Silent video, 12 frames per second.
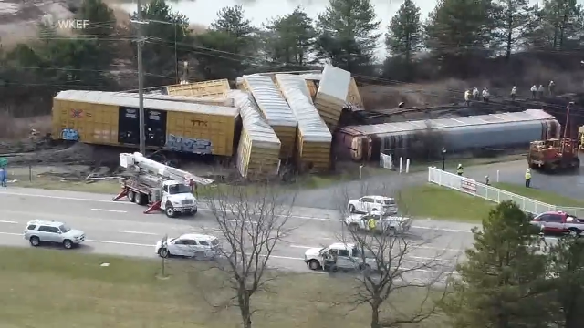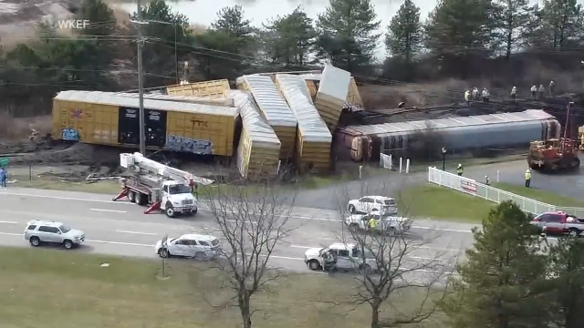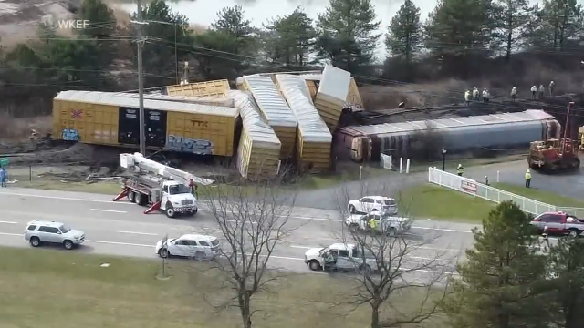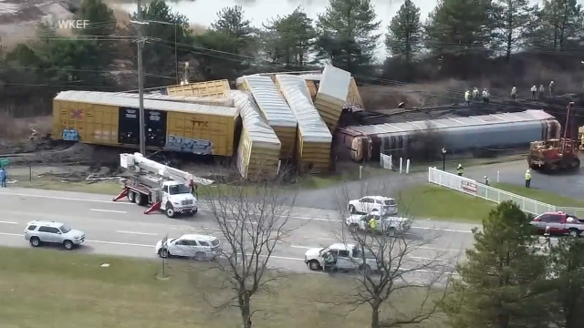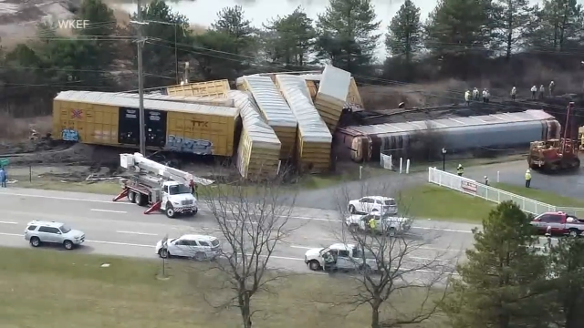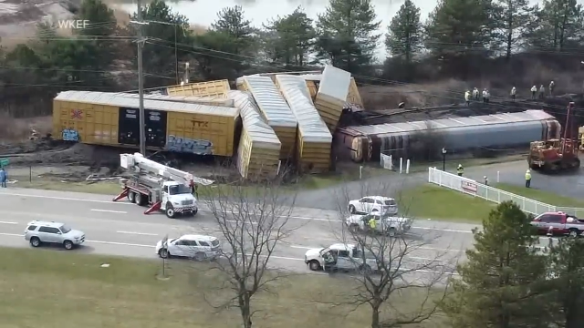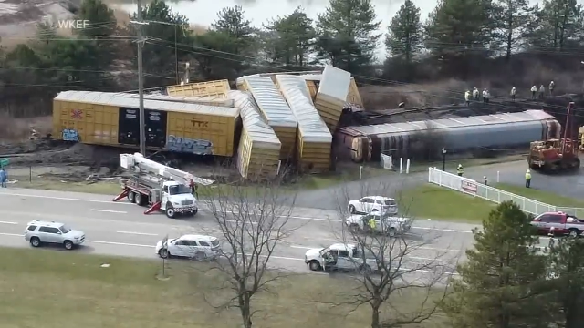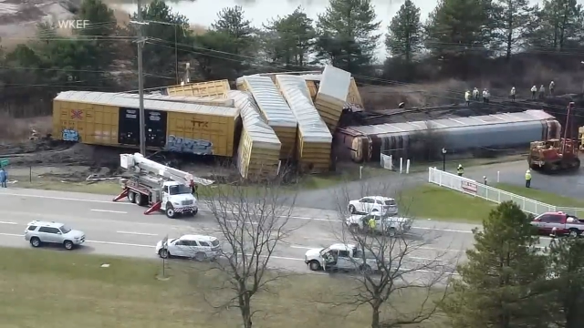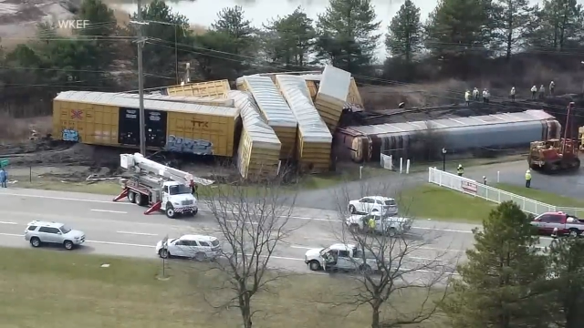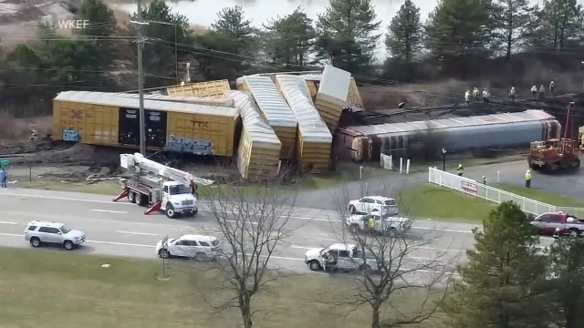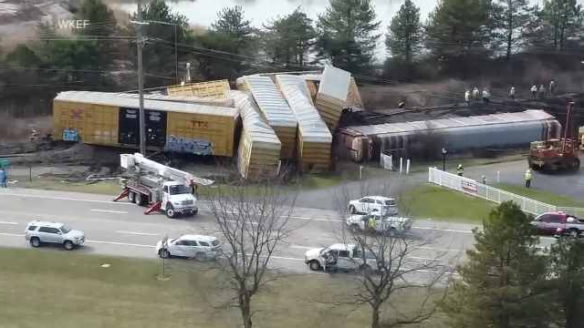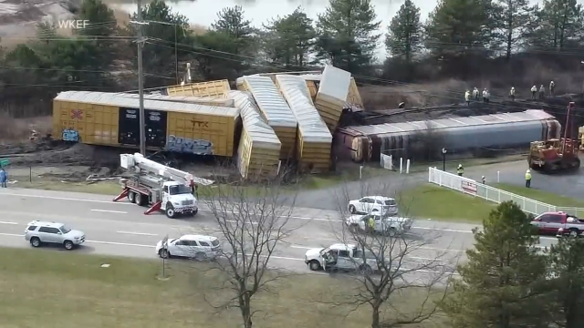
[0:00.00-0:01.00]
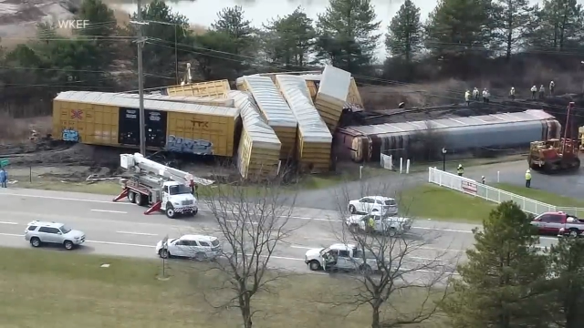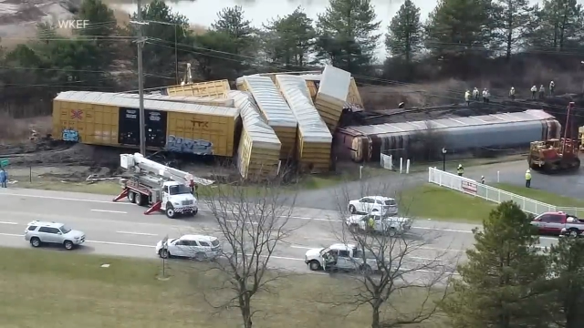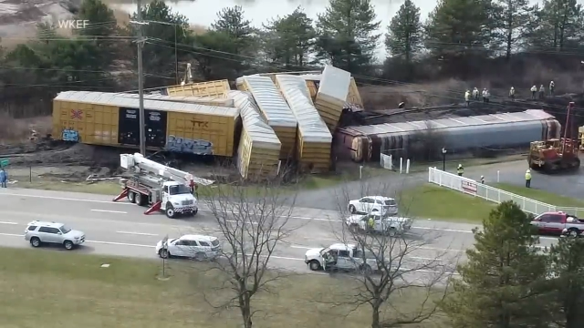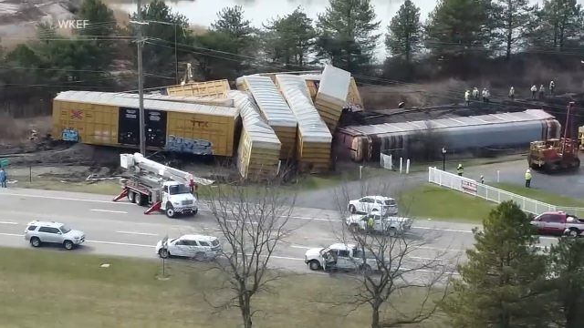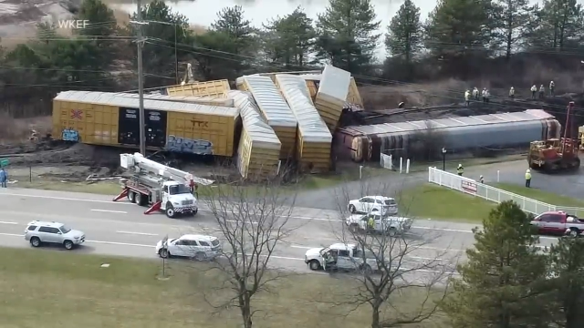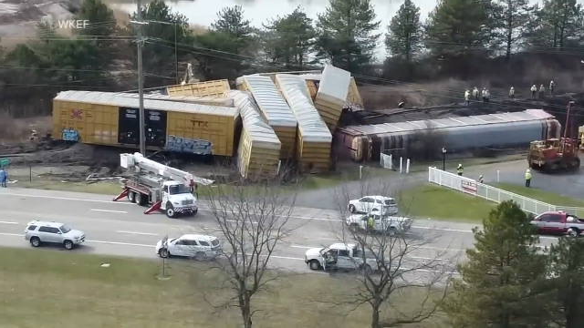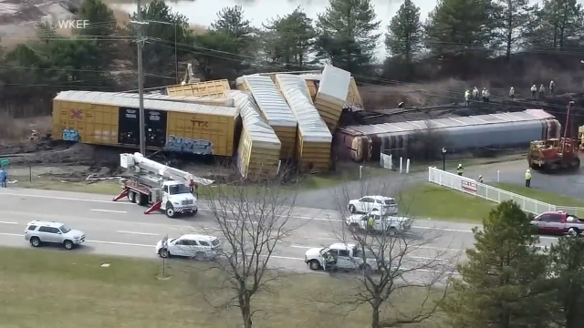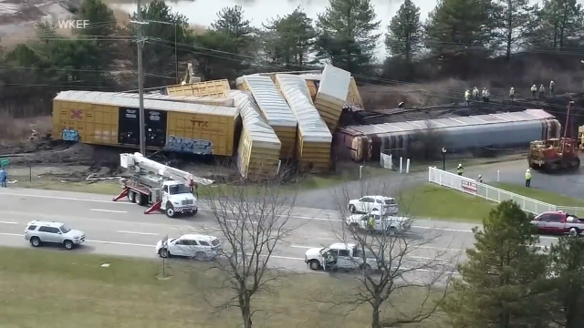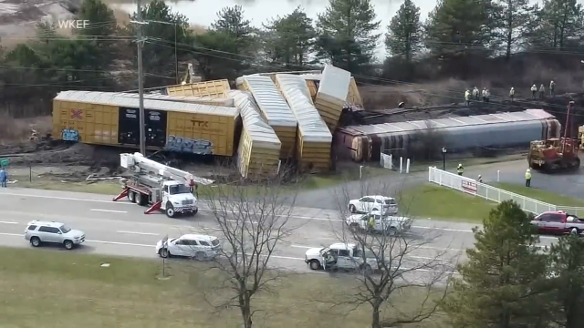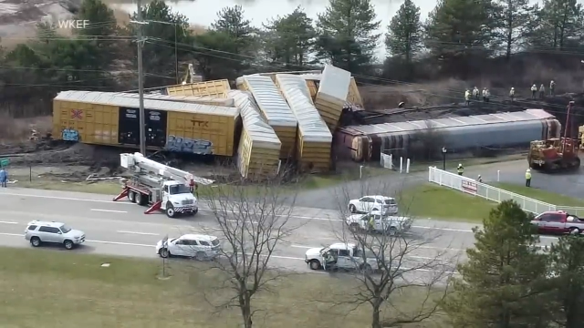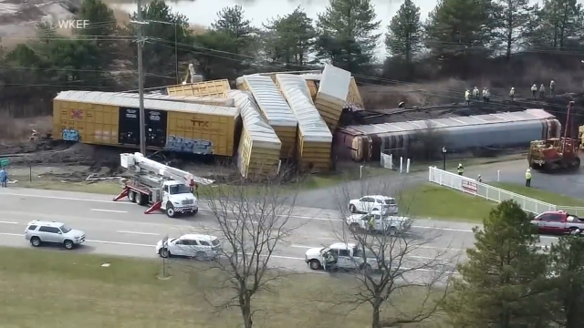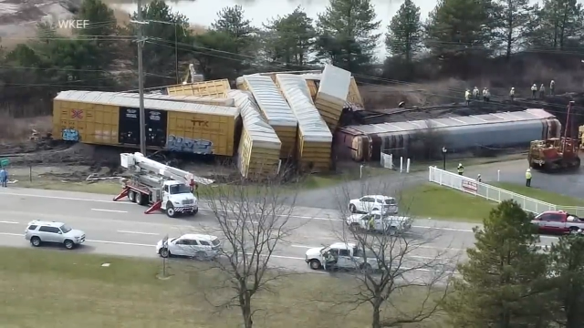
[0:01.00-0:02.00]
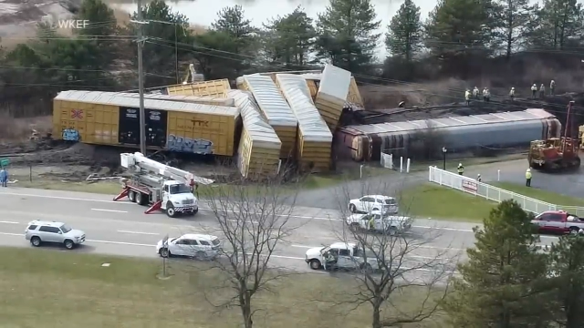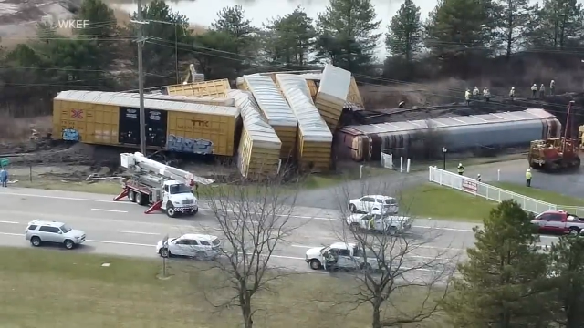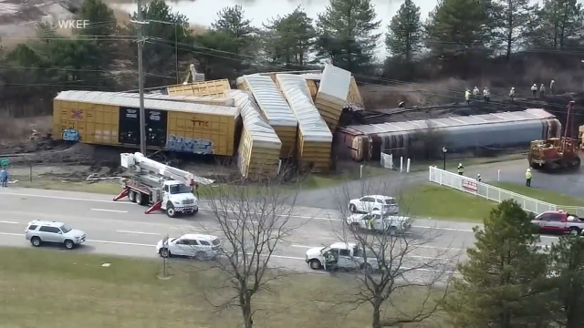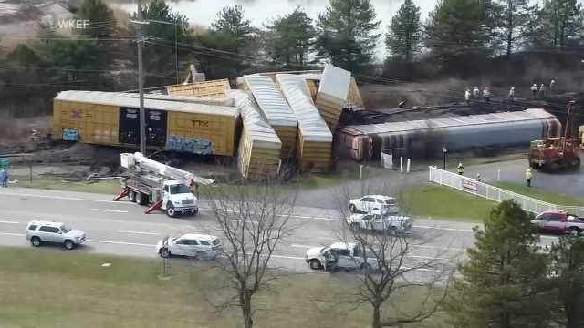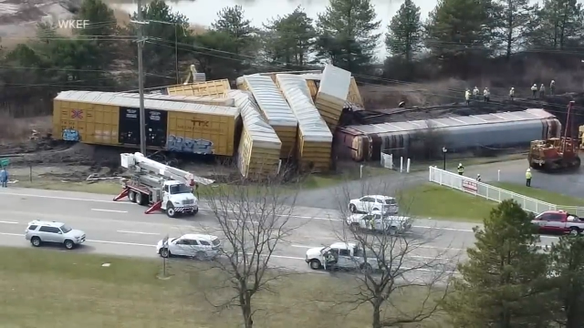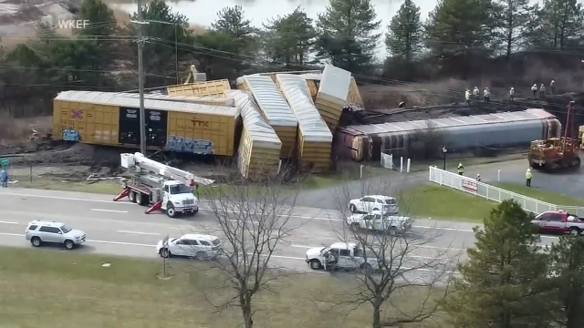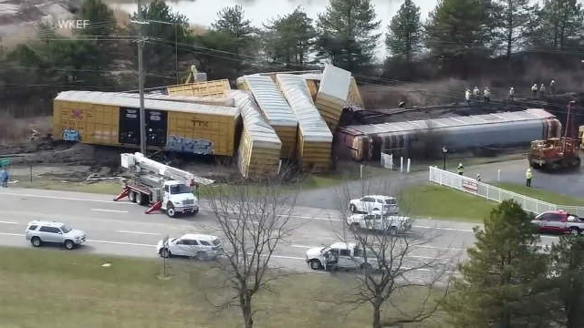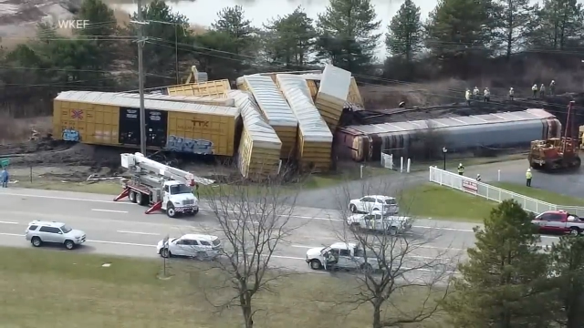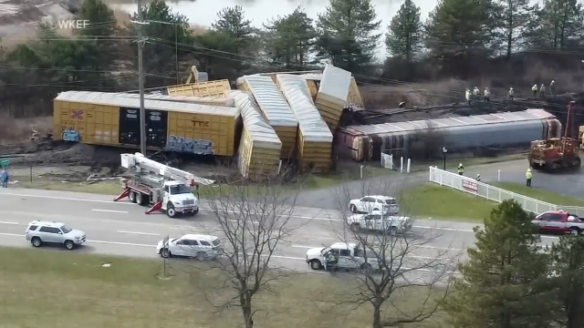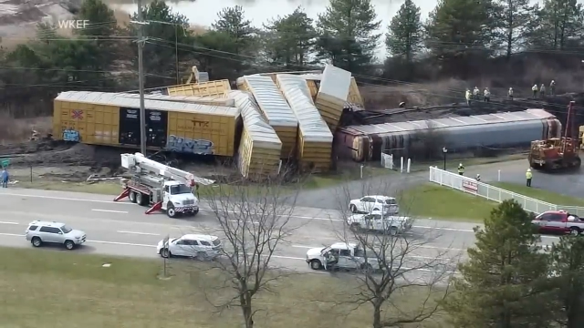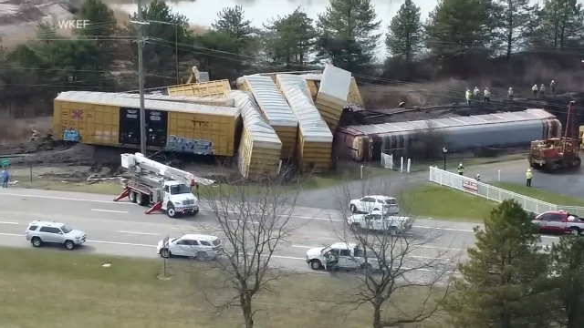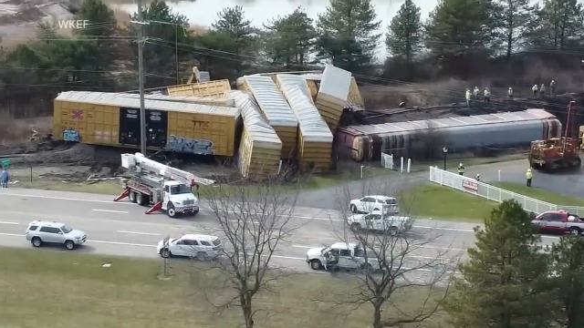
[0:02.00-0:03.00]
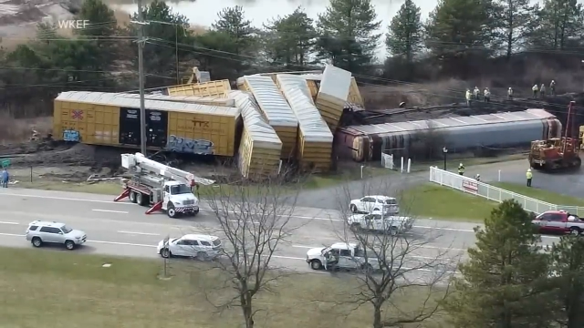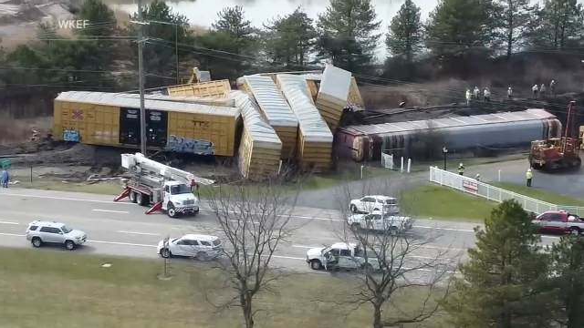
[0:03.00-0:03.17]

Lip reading: (no speaker visible)